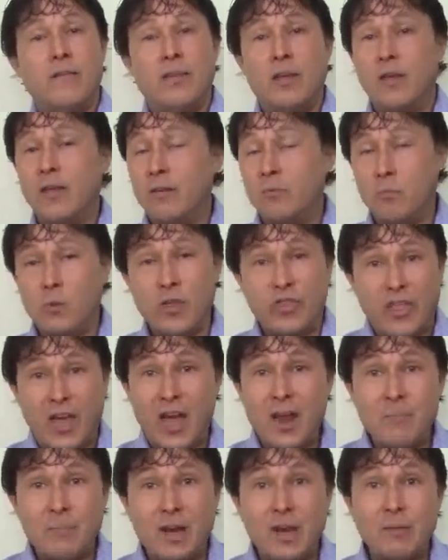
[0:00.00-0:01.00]
and with
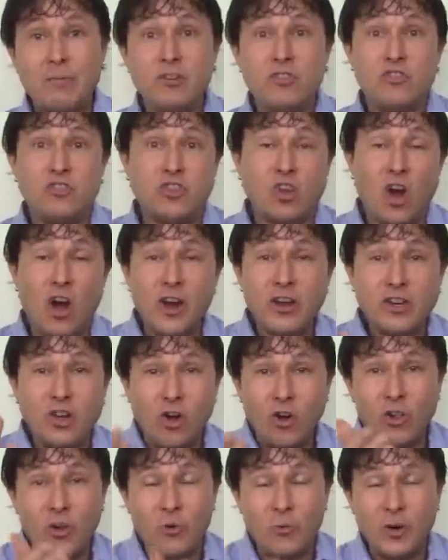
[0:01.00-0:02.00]
that, my name is John
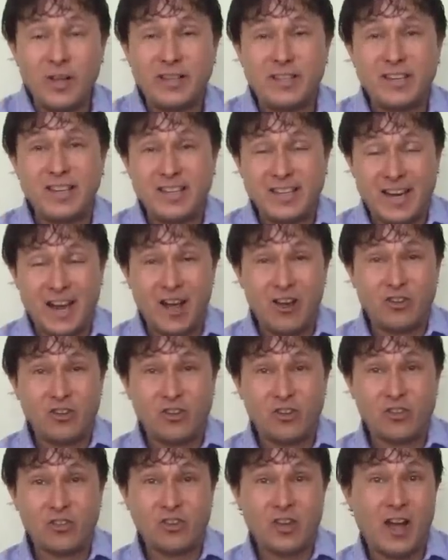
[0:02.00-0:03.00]
Culloway with Discount
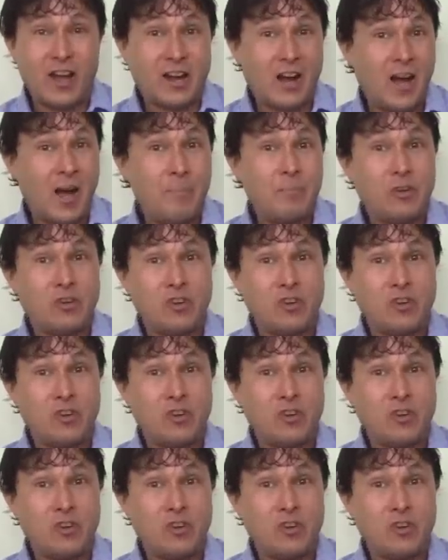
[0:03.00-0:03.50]
Juicers dot com.